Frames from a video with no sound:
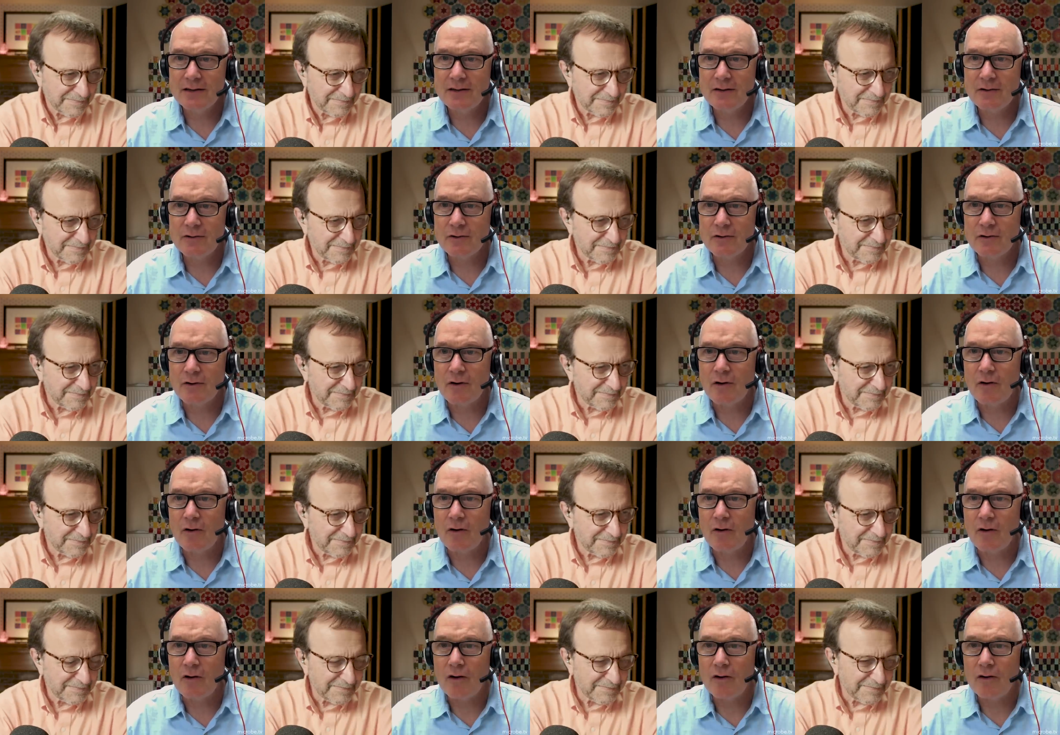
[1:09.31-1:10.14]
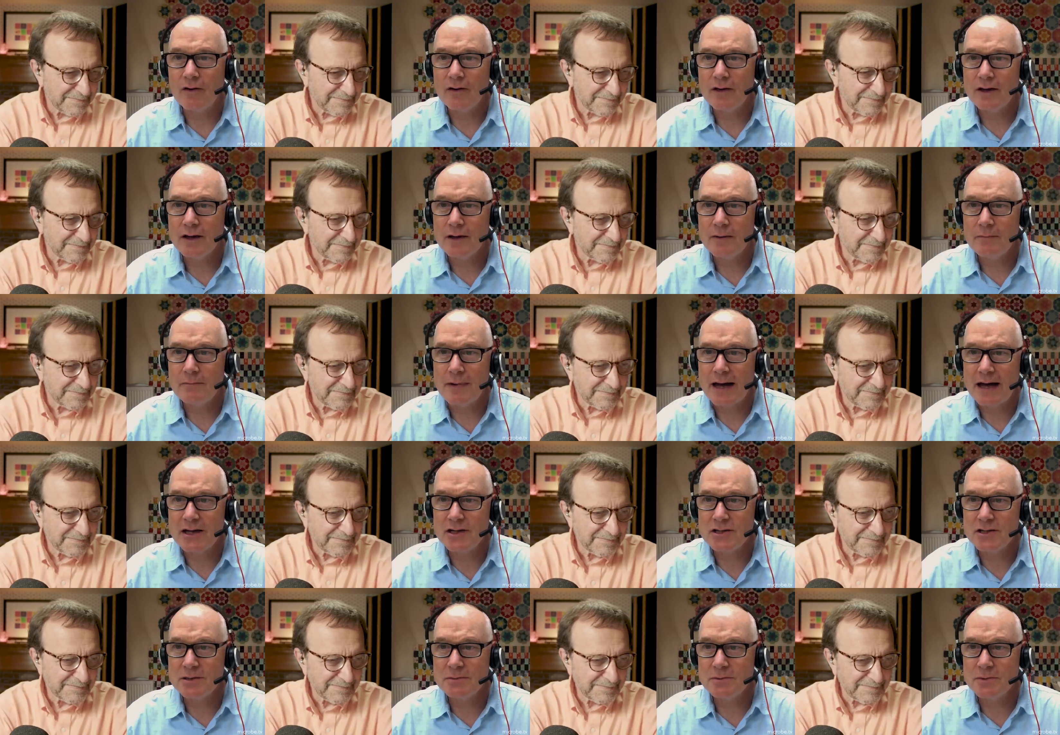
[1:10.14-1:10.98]
Speaker 1: there are all
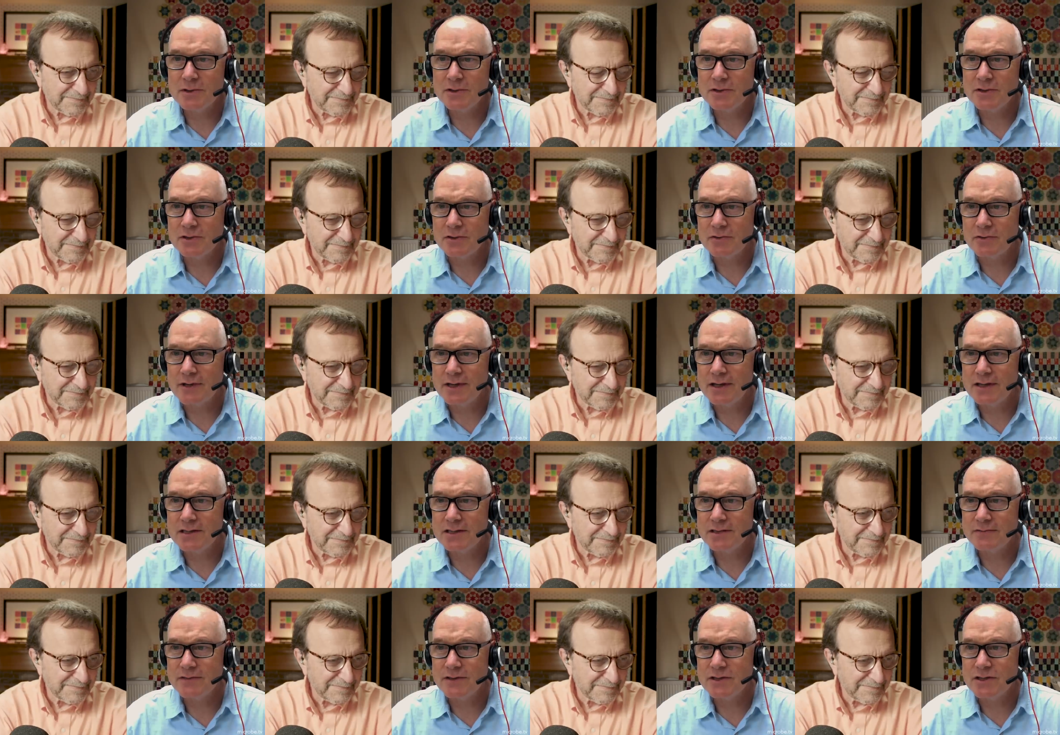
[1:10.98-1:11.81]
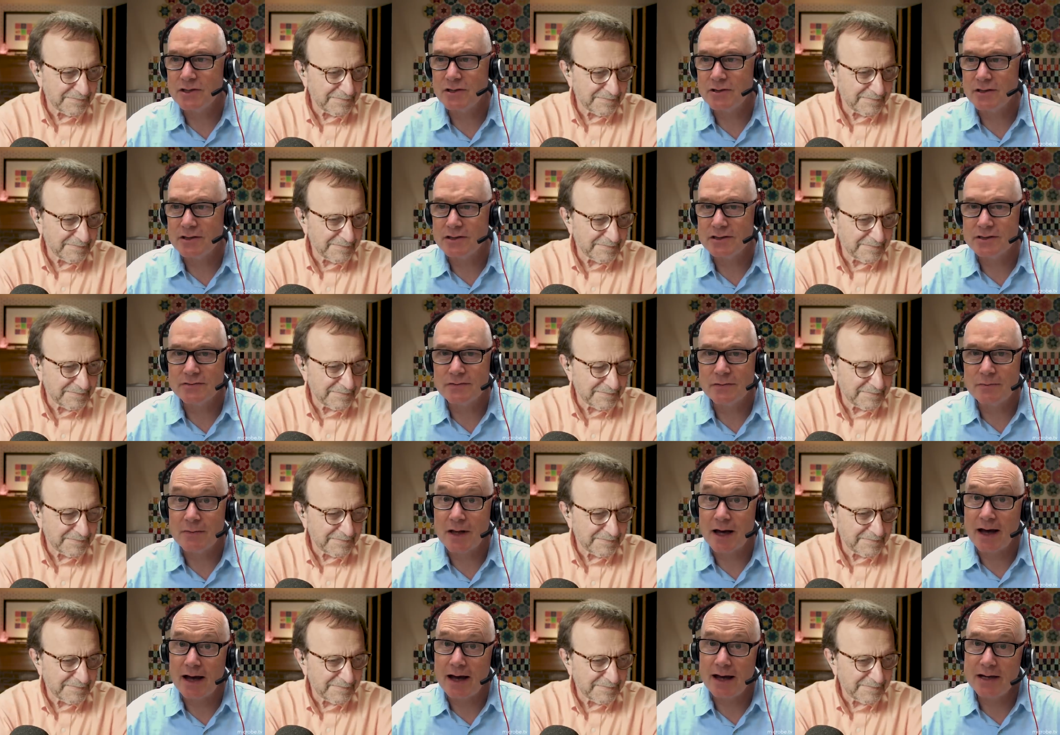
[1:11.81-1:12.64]
imaginable degrees of assurance,
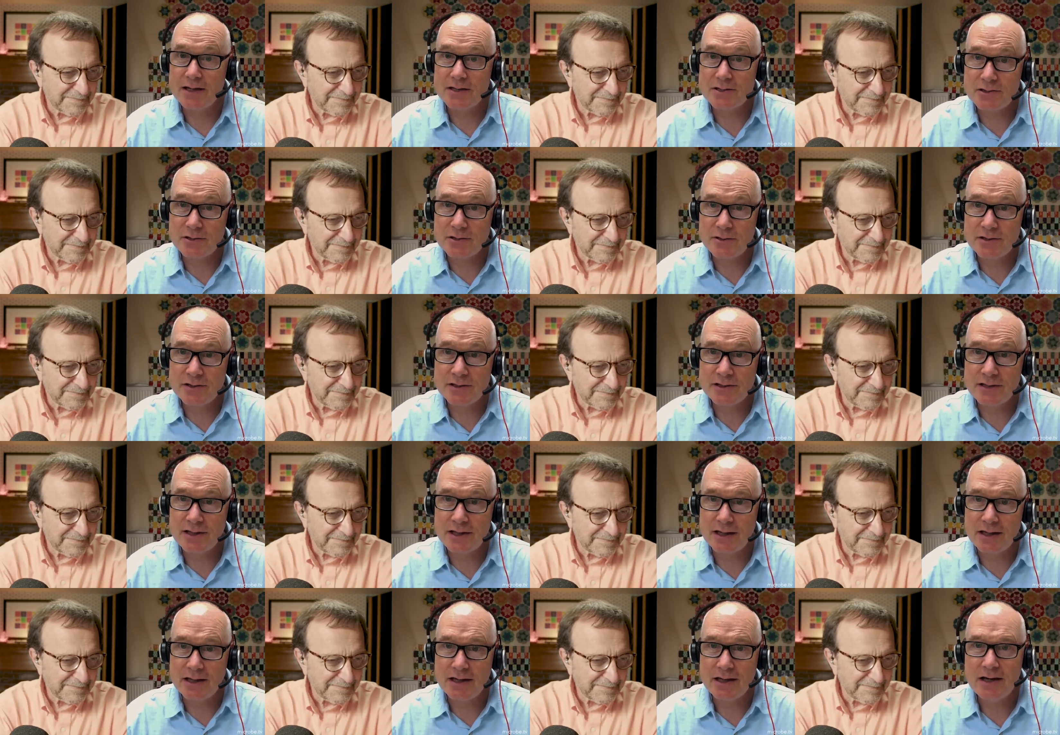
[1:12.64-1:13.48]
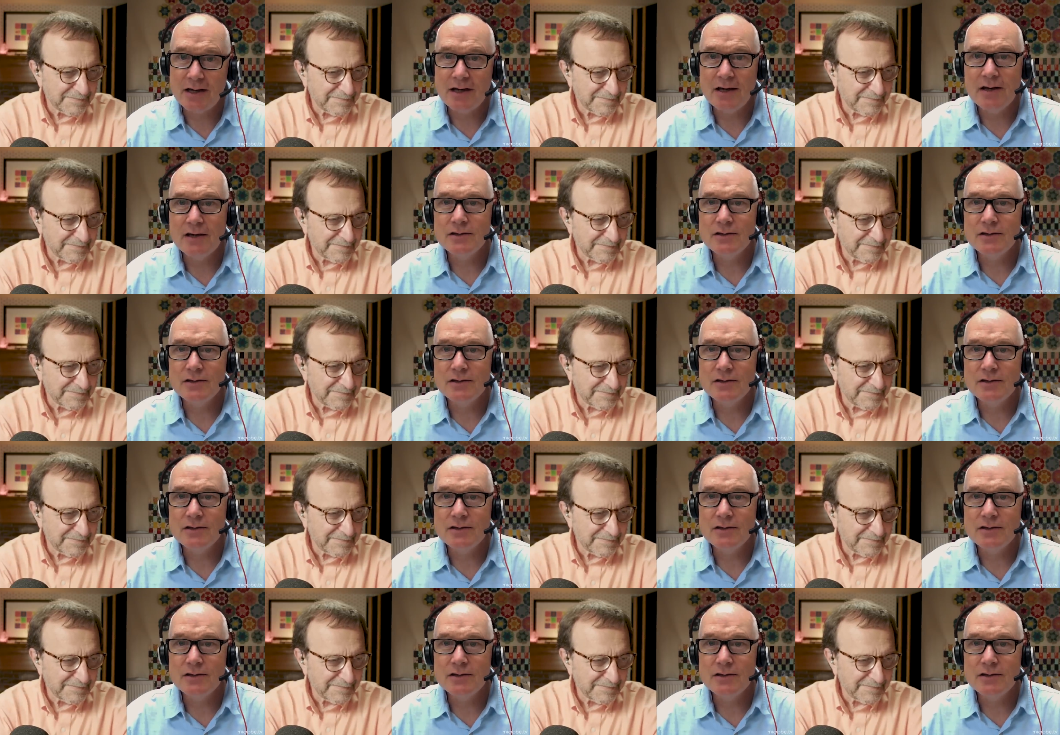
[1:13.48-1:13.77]
from the highest certainty